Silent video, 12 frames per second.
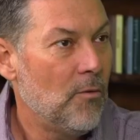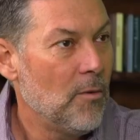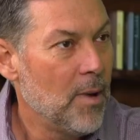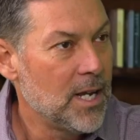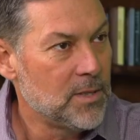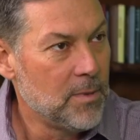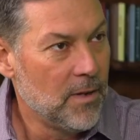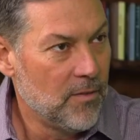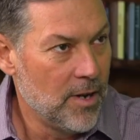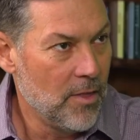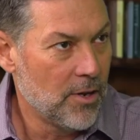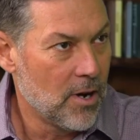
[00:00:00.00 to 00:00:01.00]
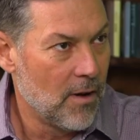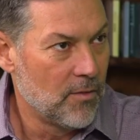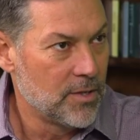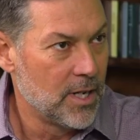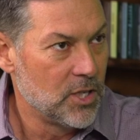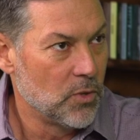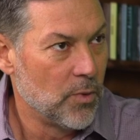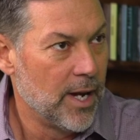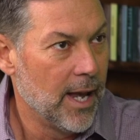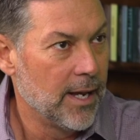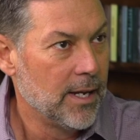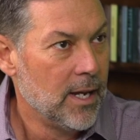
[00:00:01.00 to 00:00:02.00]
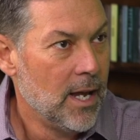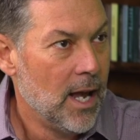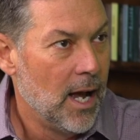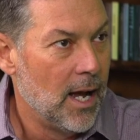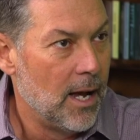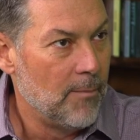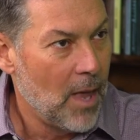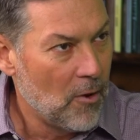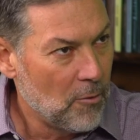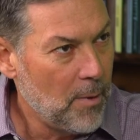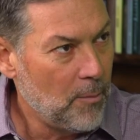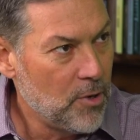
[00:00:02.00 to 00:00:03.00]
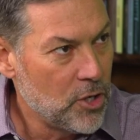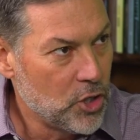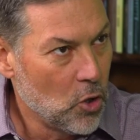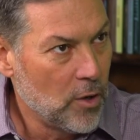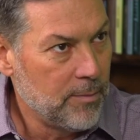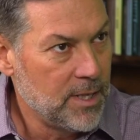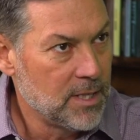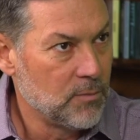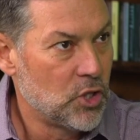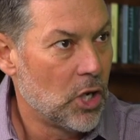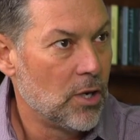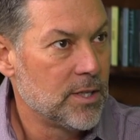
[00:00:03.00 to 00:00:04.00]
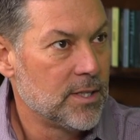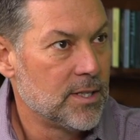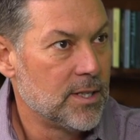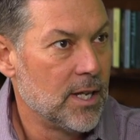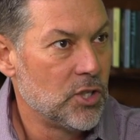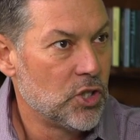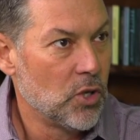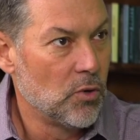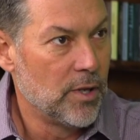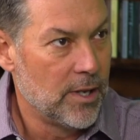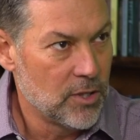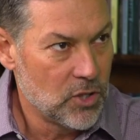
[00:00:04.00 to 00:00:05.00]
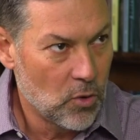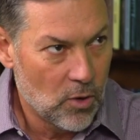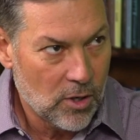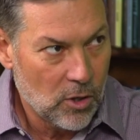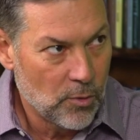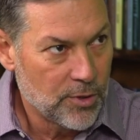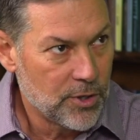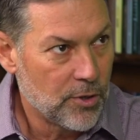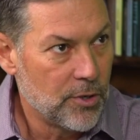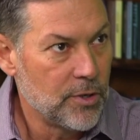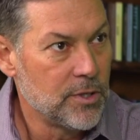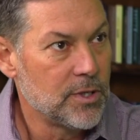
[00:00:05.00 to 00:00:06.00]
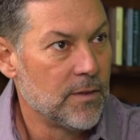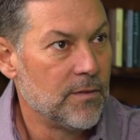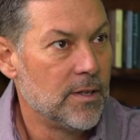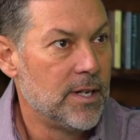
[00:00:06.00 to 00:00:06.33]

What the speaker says: reminds me of another conversation we had. I remember you showing me some charts that show the historical returns of the